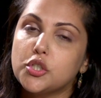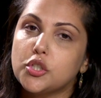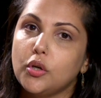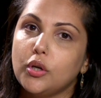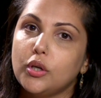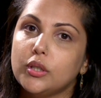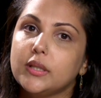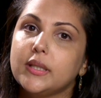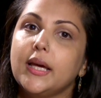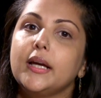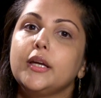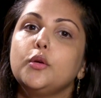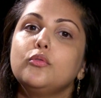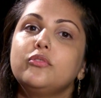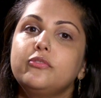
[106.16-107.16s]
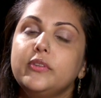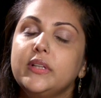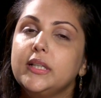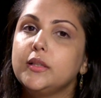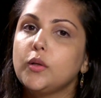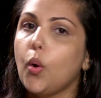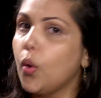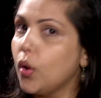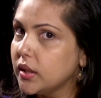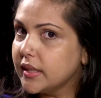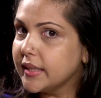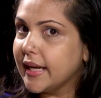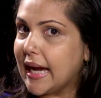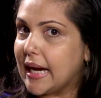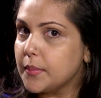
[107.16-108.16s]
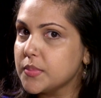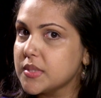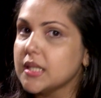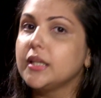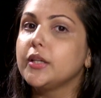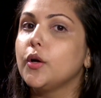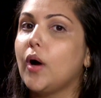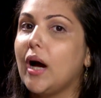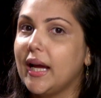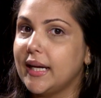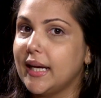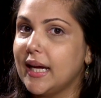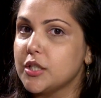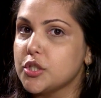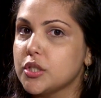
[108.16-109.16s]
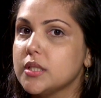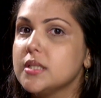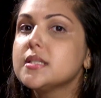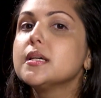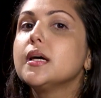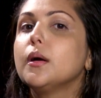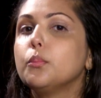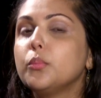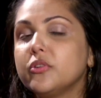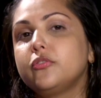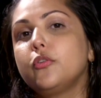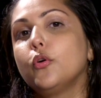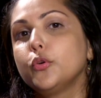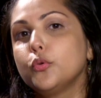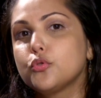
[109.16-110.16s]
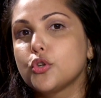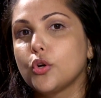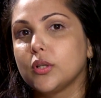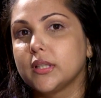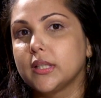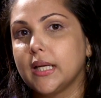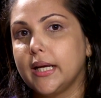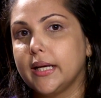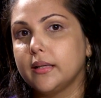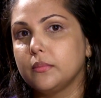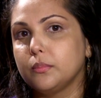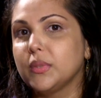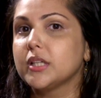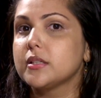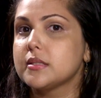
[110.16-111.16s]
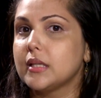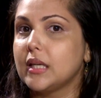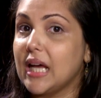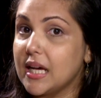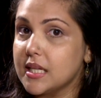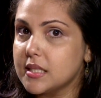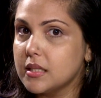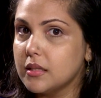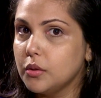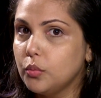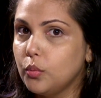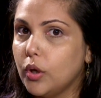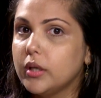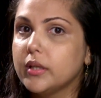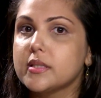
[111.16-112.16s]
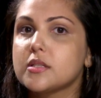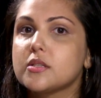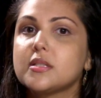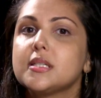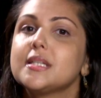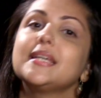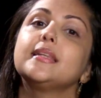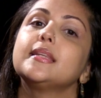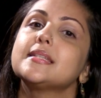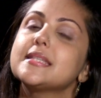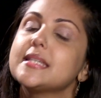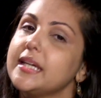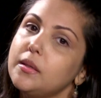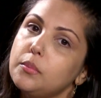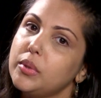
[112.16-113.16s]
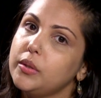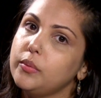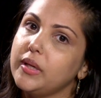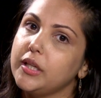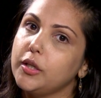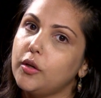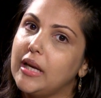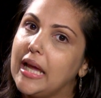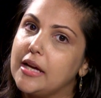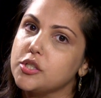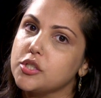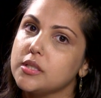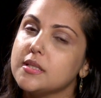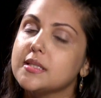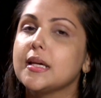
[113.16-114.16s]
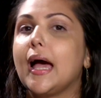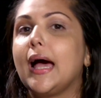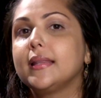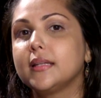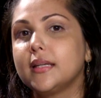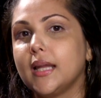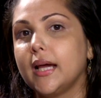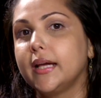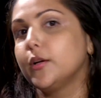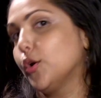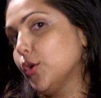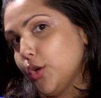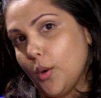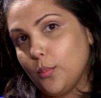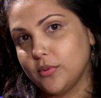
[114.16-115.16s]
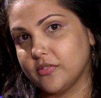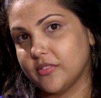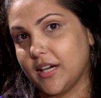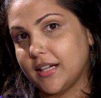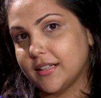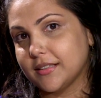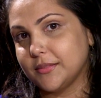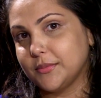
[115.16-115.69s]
sure that you fill in all the gaps in your eyelashes before you draw the line, because the last thing you want is to see the skin between your lashes and the line on top of that.